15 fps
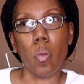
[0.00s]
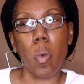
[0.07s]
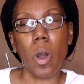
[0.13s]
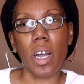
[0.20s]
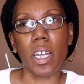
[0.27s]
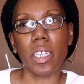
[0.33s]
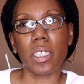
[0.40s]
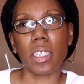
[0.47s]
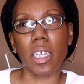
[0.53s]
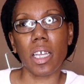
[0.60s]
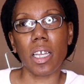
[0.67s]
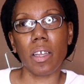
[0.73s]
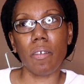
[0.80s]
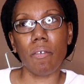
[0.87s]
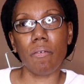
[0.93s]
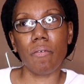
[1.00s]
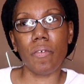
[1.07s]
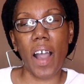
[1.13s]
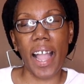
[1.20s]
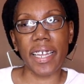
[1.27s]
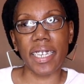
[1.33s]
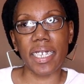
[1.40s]
was
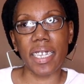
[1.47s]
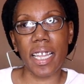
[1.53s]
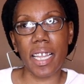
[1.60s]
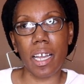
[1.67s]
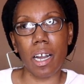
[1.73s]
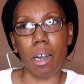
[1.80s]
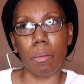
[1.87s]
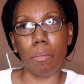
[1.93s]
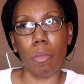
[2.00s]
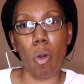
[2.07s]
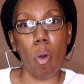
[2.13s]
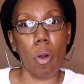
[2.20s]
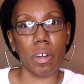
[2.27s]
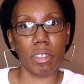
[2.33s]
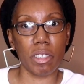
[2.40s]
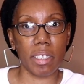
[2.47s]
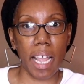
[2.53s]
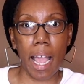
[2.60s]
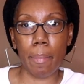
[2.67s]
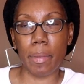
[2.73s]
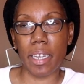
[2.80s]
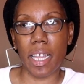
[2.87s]
fighting him or
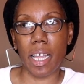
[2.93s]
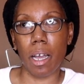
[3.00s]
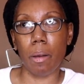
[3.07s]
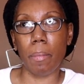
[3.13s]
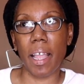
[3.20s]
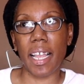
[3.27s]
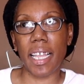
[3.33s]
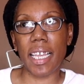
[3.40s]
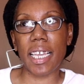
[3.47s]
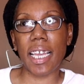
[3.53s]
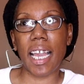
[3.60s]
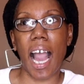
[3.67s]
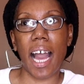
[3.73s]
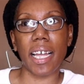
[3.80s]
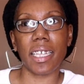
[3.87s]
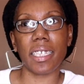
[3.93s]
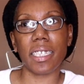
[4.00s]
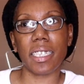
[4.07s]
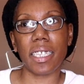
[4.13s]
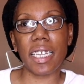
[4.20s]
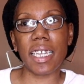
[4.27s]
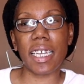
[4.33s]
stabbing him, and he got
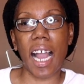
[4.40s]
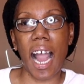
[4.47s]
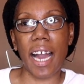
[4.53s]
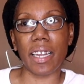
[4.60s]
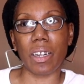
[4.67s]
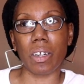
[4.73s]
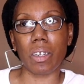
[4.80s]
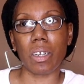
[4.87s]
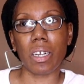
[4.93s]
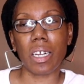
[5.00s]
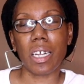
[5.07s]
her.